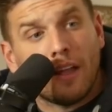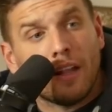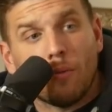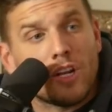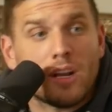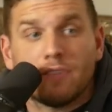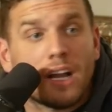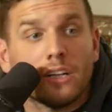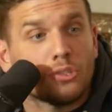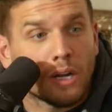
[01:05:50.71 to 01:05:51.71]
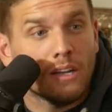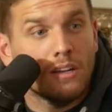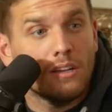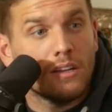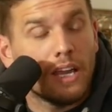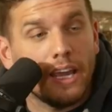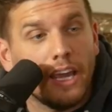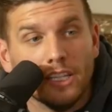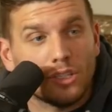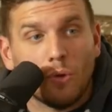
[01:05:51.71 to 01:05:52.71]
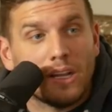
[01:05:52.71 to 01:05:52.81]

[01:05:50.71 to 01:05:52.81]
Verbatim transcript: then then we don't have a country. Yeah, he, he's like, the